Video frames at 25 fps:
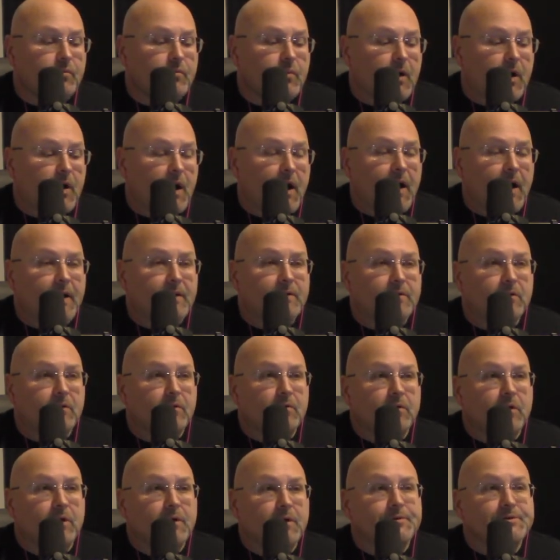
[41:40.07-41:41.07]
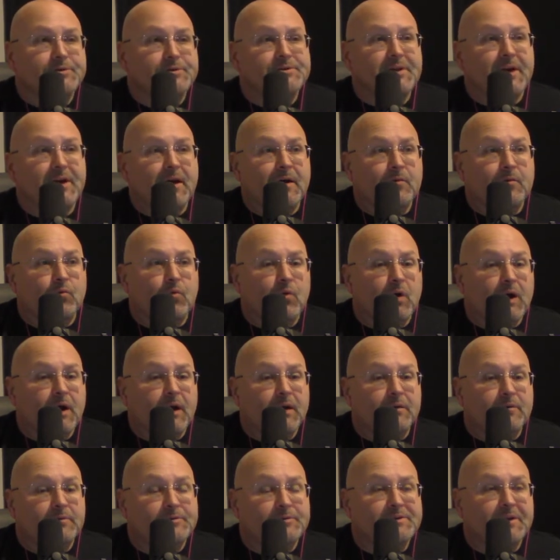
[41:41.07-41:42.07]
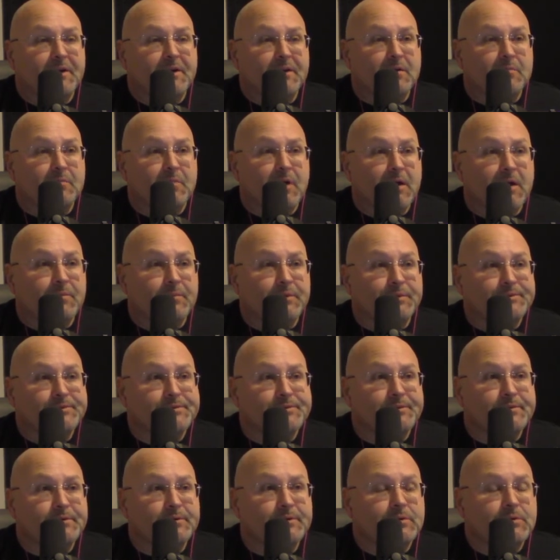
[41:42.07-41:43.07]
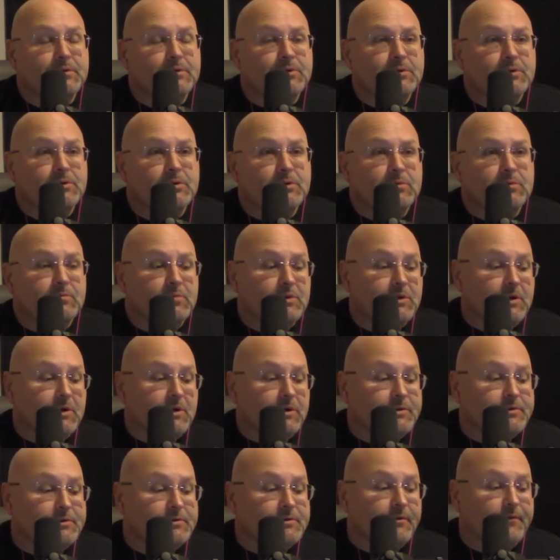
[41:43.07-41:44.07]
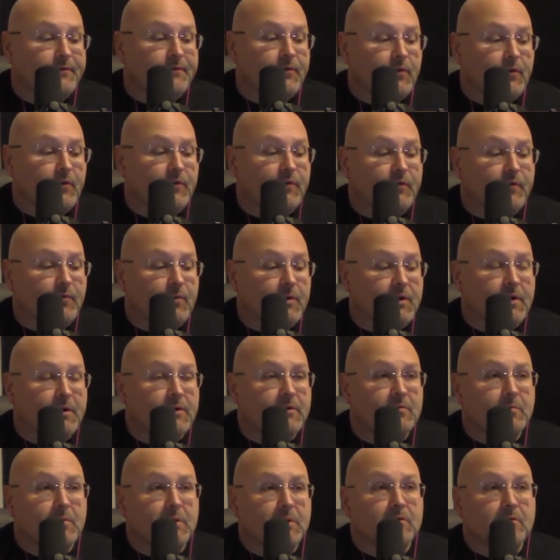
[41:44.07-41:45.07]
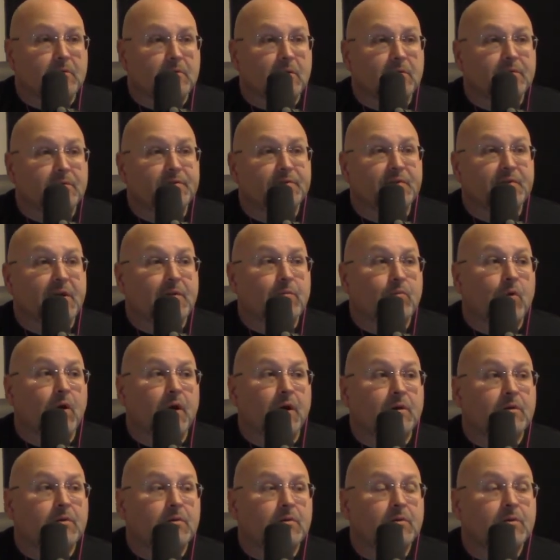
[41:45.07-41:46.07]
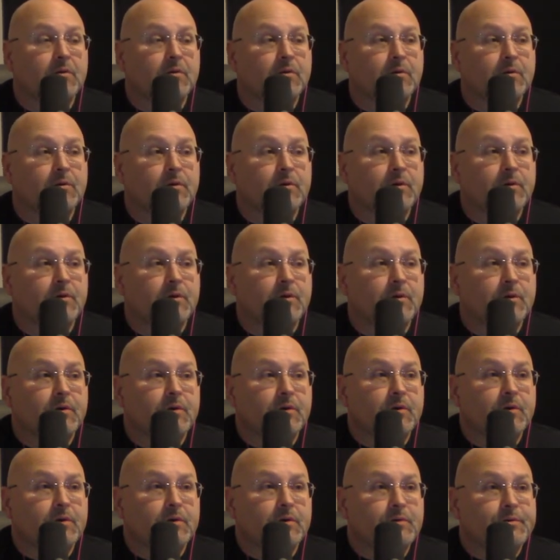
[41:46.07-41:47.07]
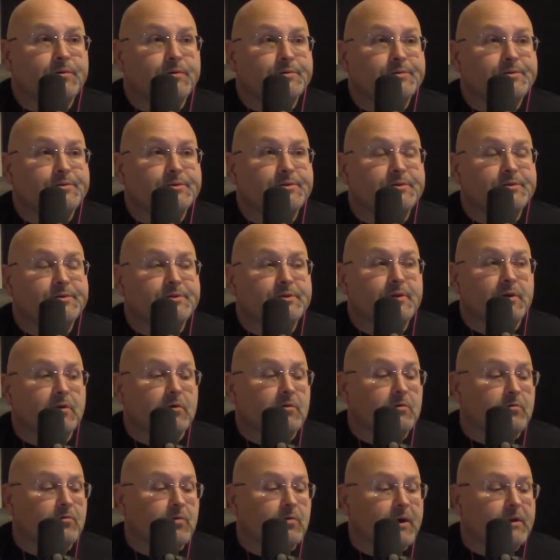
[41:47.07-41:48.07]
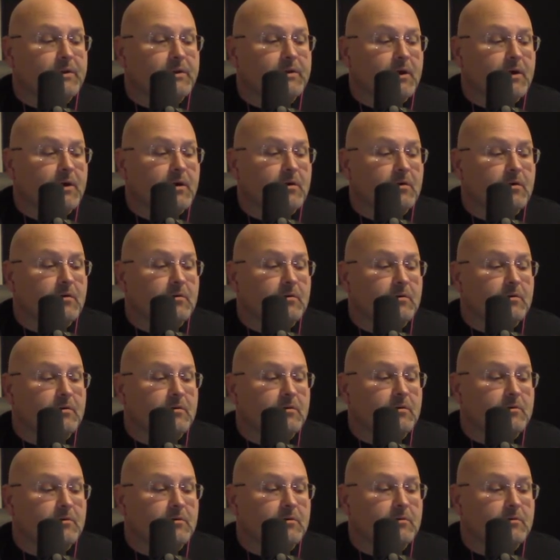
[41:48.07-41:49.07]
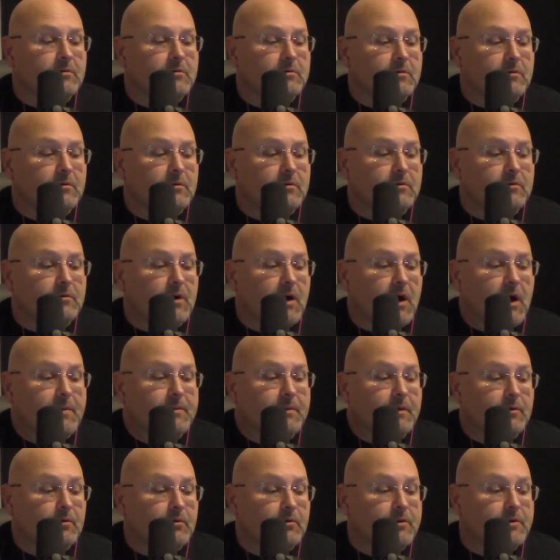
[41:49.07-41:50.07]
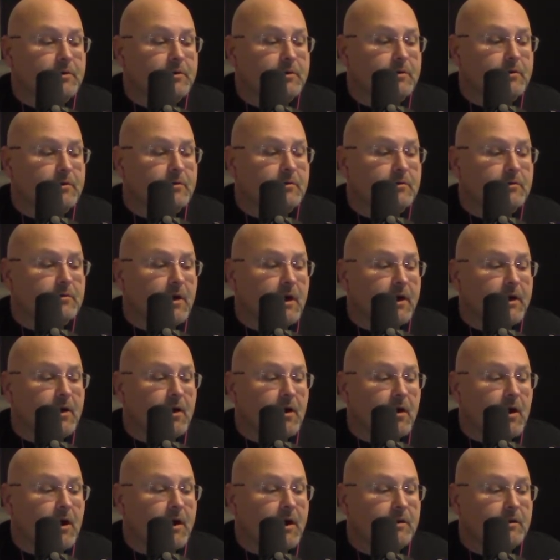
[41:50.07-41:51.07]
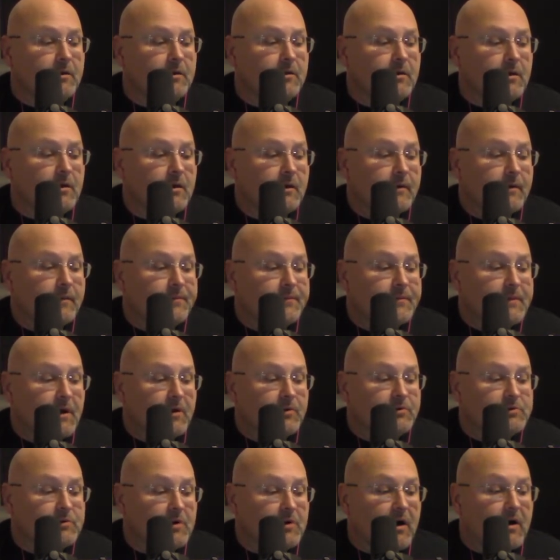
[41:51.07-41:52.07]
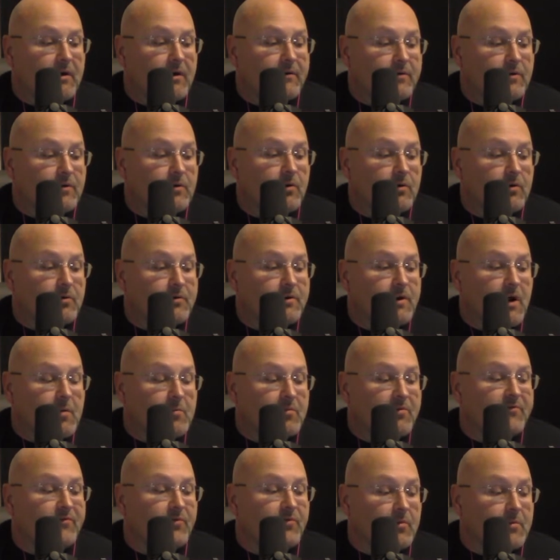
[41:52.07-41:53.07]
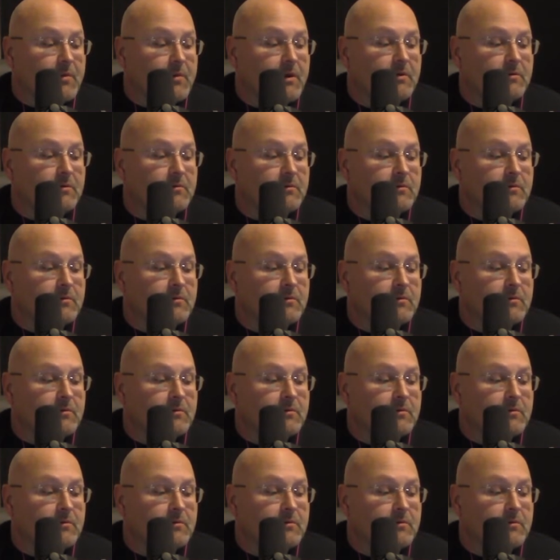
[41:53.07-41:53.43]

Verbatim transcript: I don't understand why there's Ten Commandments because the first three to me are all the same one. So right there, I'm the Lord thy God. Thou shalt have no other God before me.